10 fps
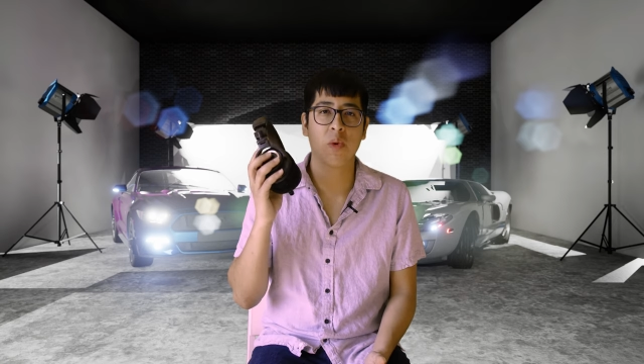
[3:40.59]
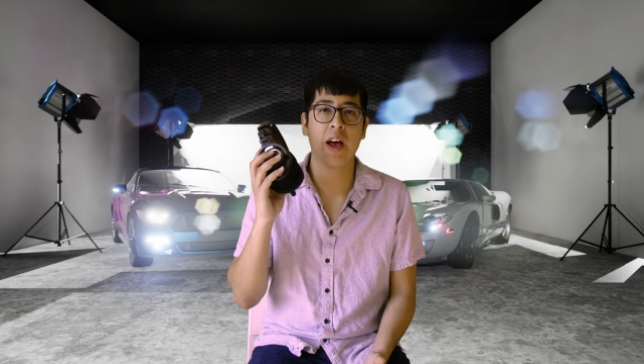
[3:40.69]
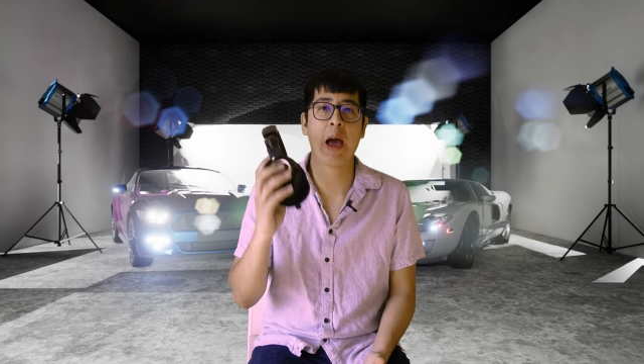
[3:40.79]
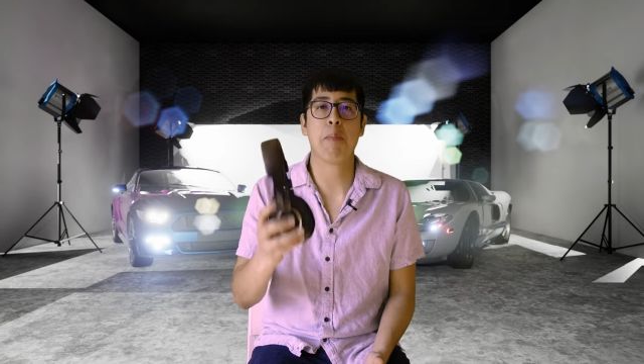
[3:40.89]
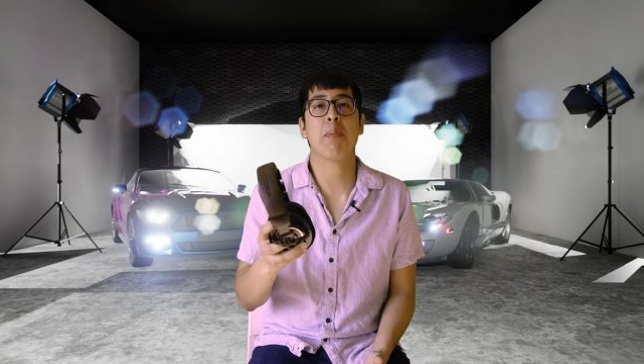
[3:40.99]

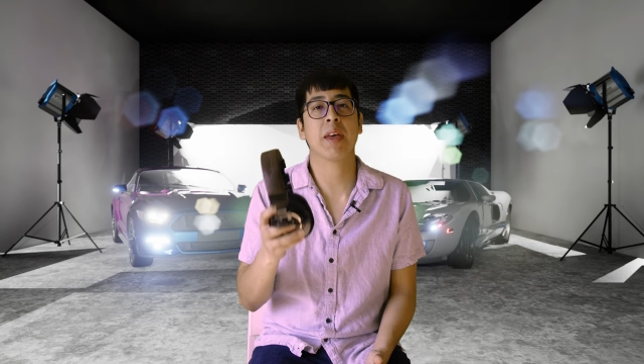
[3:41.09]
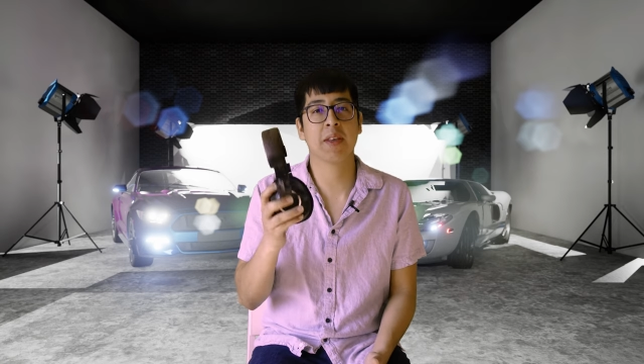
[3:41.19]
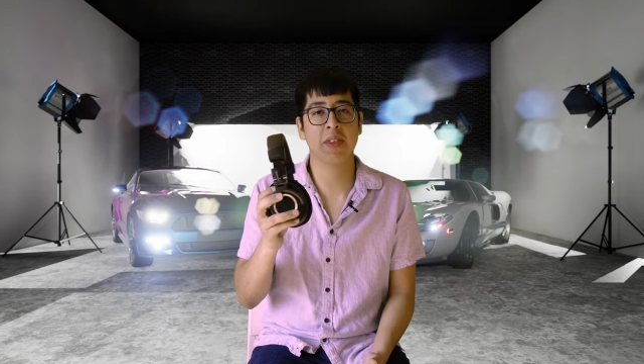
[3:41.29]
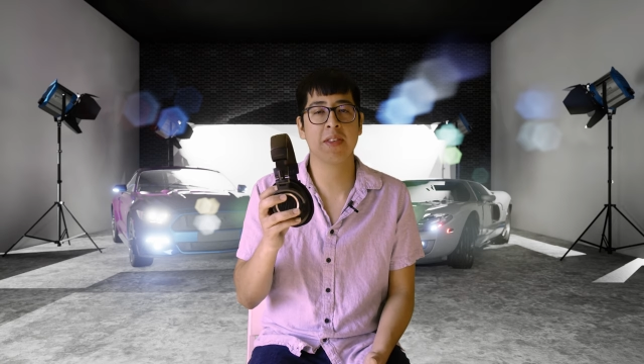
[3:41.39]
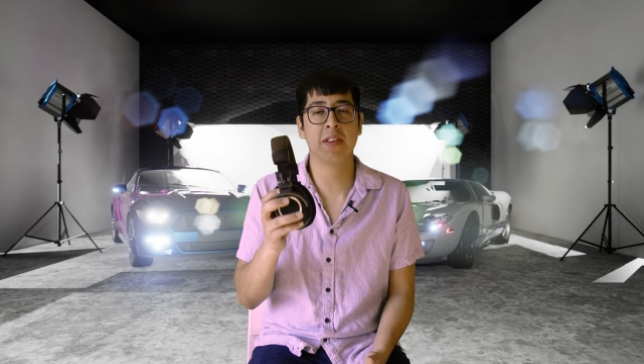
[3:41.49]
why I
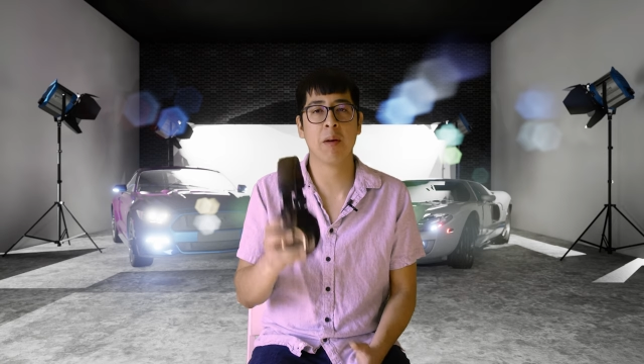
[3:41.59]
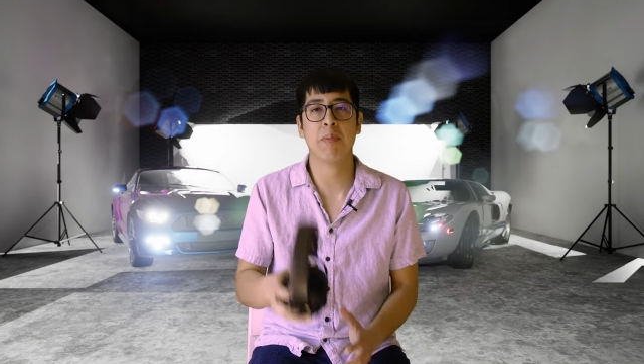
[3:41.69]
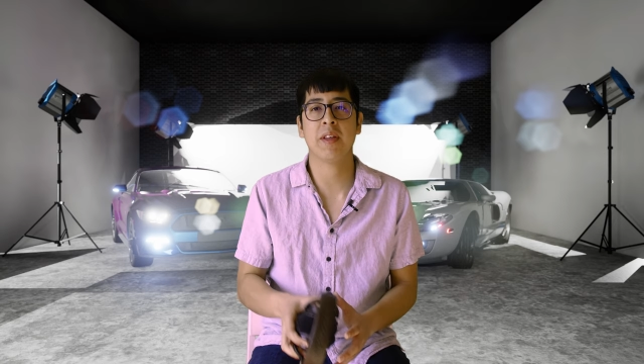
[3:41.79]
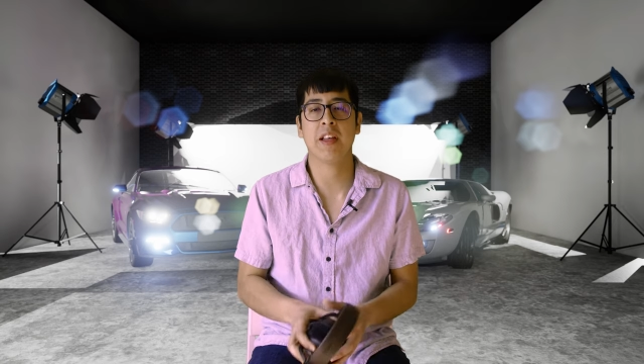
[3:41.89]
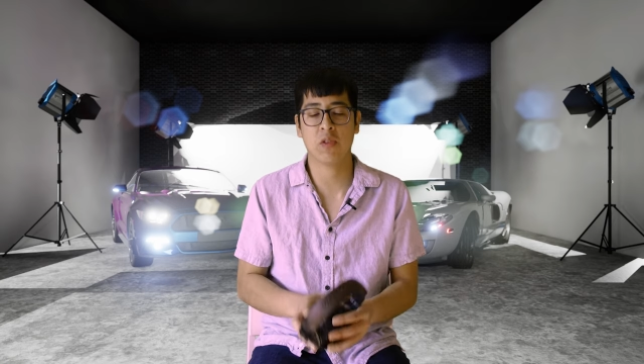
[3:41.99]
picked these
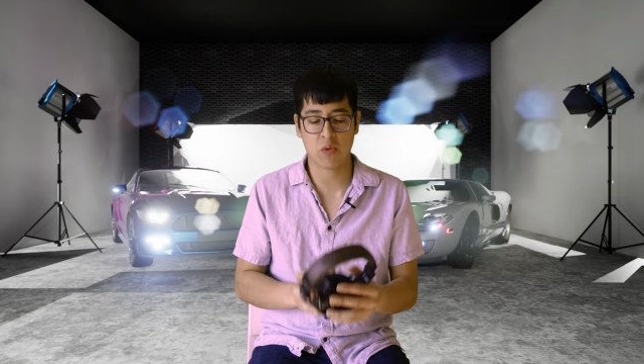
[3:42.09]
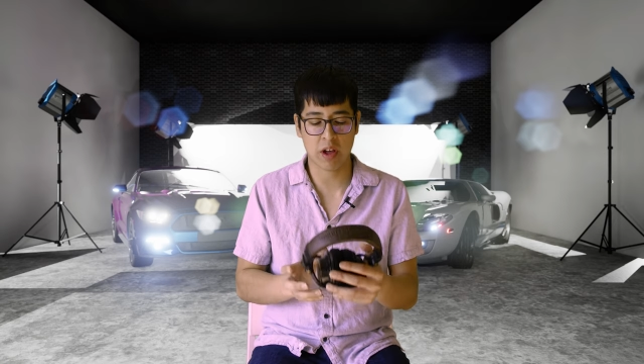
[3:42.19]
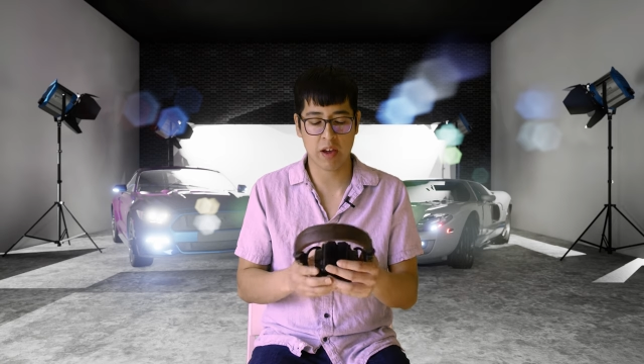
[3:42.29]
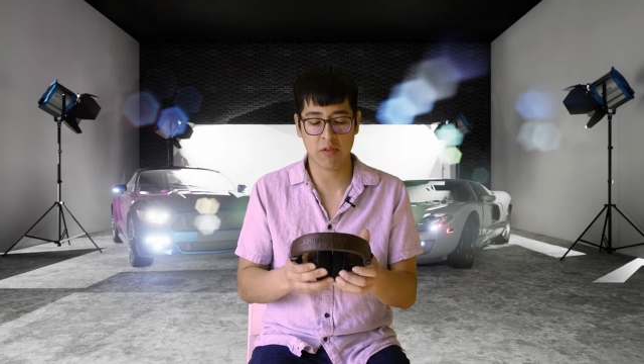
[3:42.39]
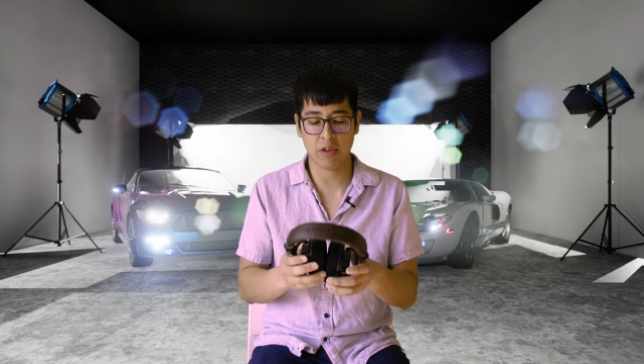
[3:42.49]
up, and that's
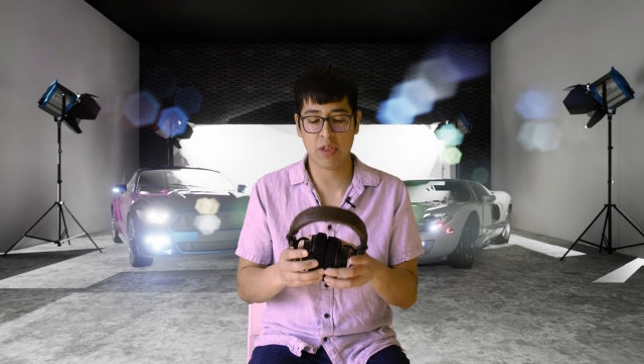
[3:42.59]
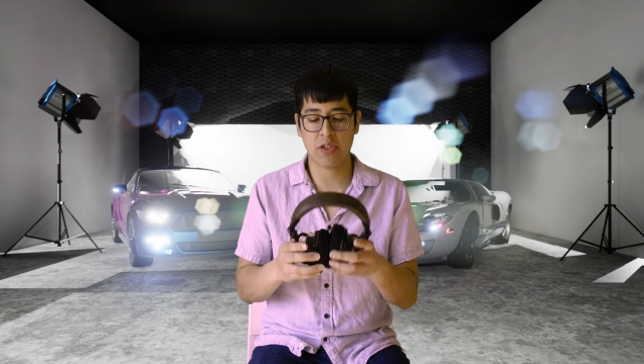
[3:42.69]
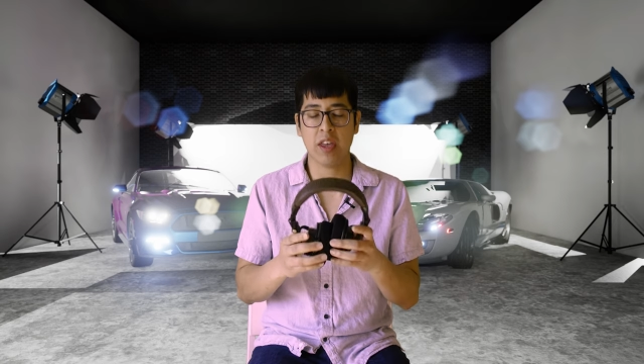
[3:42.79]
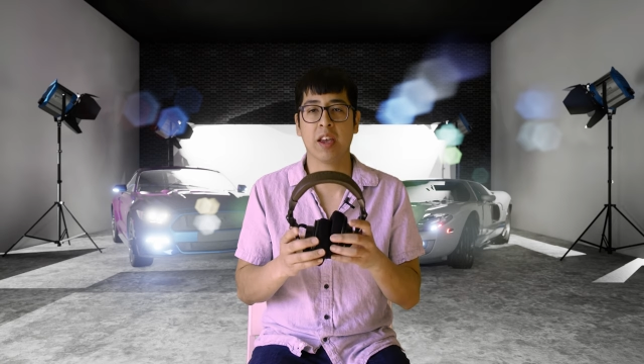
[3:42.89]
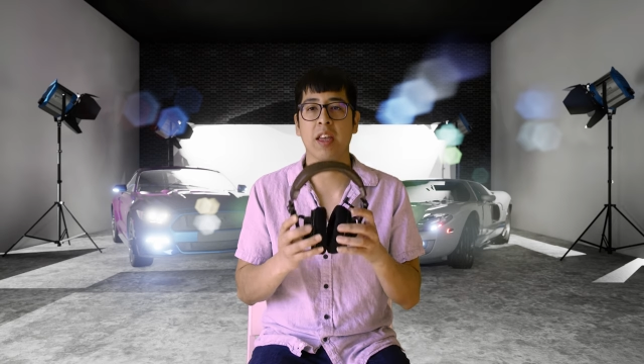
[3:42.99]
why I really
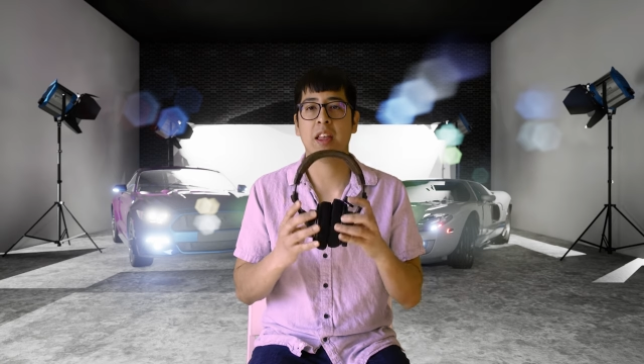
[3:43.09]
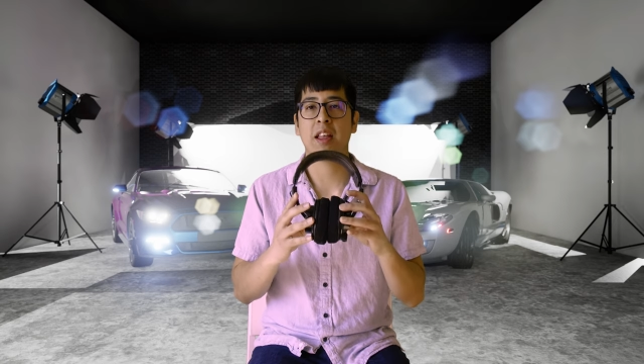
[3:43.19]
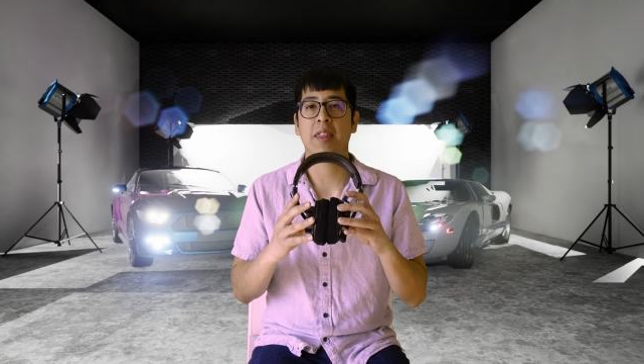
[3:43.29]
think